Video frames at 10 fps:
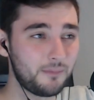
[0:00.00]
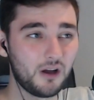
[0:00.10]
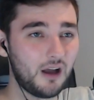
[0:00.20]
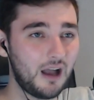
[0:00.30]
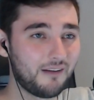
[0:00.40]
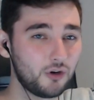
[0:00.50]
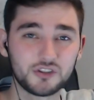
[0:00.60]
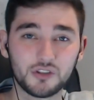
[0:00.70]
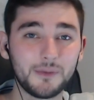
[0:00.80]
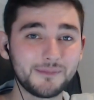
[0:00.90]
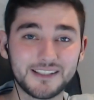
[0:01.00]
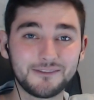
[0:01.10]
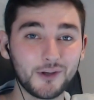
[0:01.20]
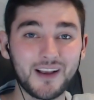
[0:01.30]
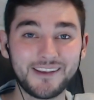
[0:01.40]
But I've also made
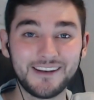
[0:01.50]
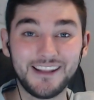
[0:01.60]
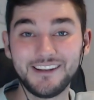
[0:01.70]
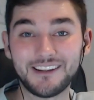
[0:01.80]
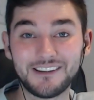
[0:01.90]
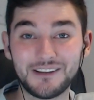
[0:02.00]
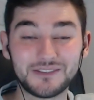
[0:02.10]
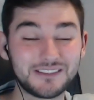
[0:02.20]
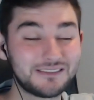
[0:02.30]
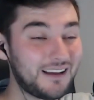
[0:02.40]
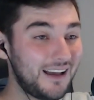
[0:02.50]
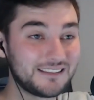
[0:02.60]
myself look like an idiot loads.